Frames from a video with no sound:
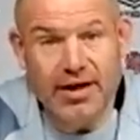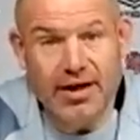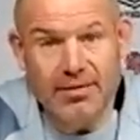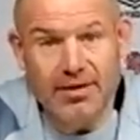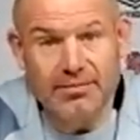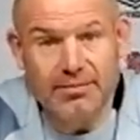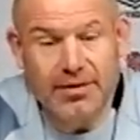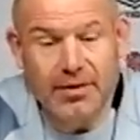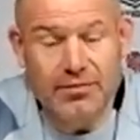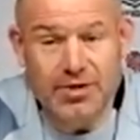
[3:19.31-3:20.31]

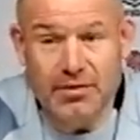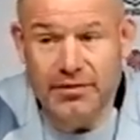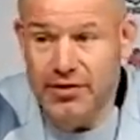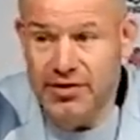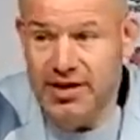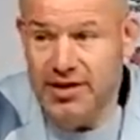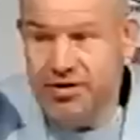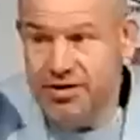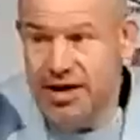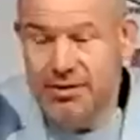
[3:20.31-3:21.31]
Obviously, my first
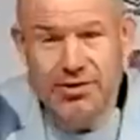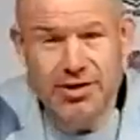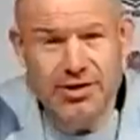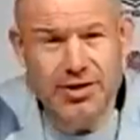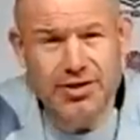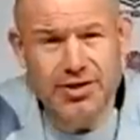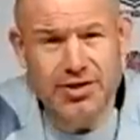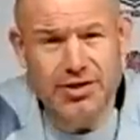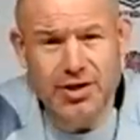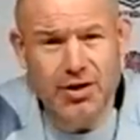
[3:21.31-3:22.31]
Test is now as an
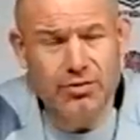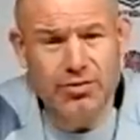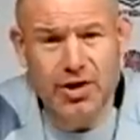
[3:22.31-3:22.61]
assistant coach.